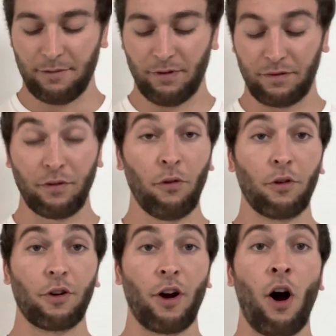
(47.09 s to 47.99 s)

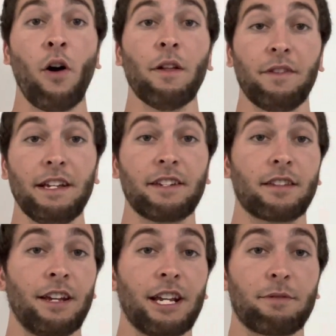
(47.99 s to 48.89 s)
Before all of these
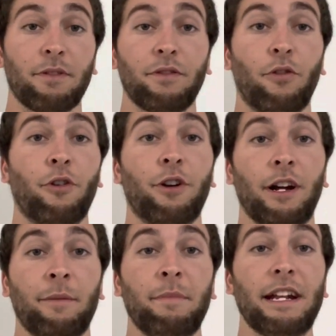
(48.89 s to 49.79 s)
things,
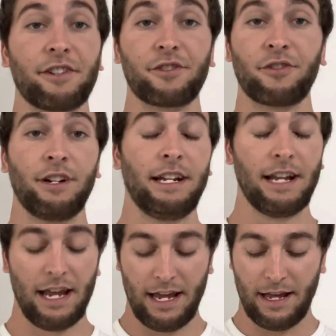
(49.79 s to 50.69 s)
before ministry,